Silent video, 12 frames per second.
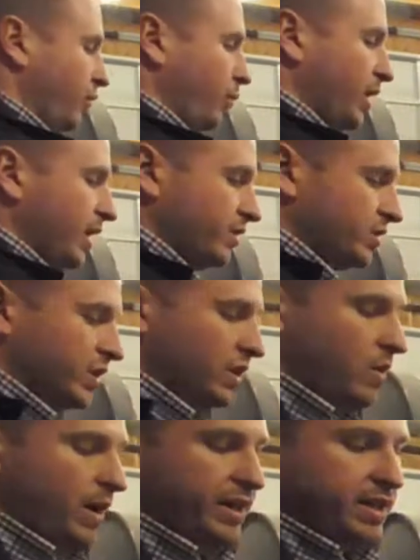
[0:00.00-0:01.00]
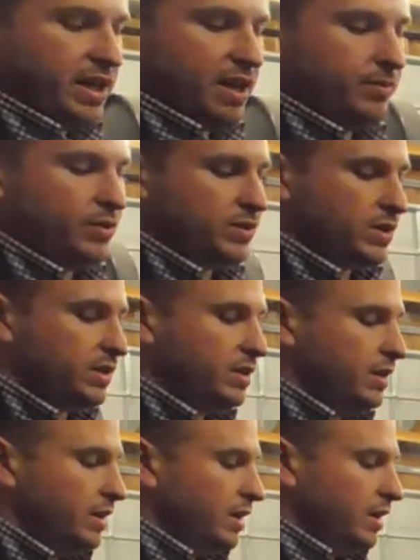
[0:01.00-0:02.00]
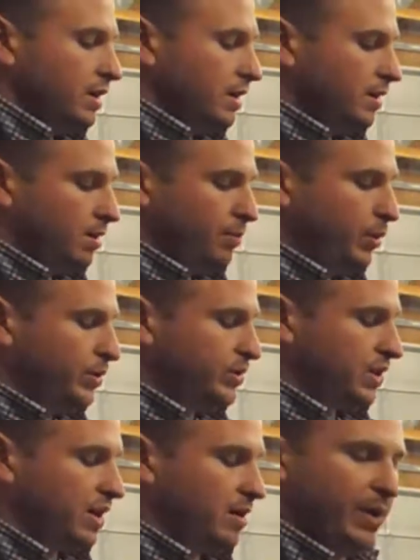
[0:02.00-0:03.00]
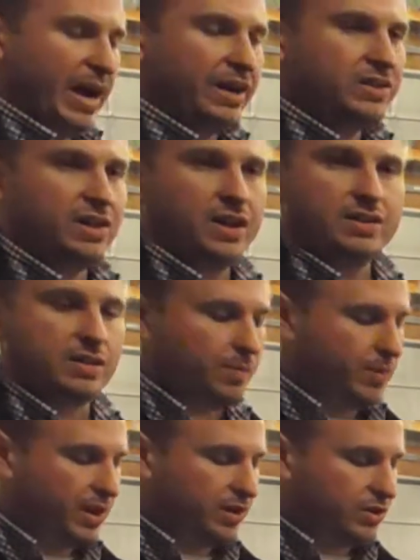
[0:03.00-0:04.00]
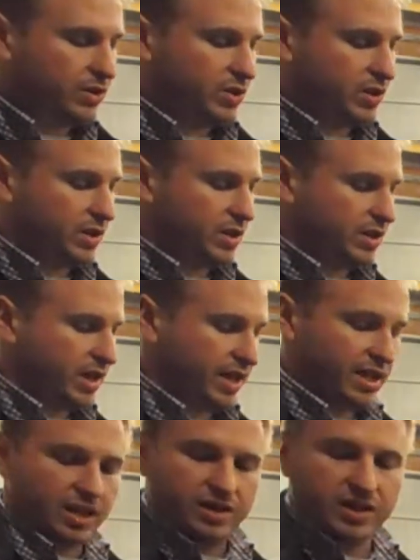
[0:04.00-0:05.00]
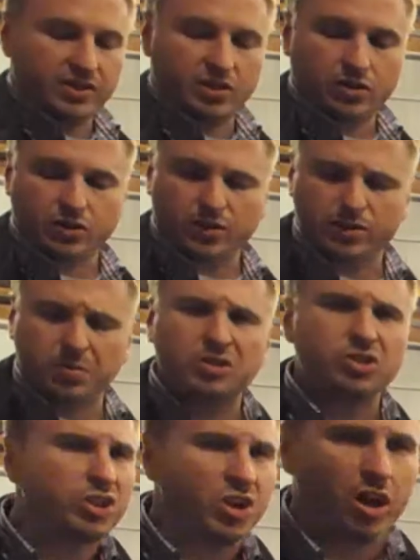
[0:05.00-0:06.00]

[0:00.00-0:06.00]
for beginners. You can go ahead and cut them. Use a pull saw, back saw, something just to kind of get a nice little groove, especially in a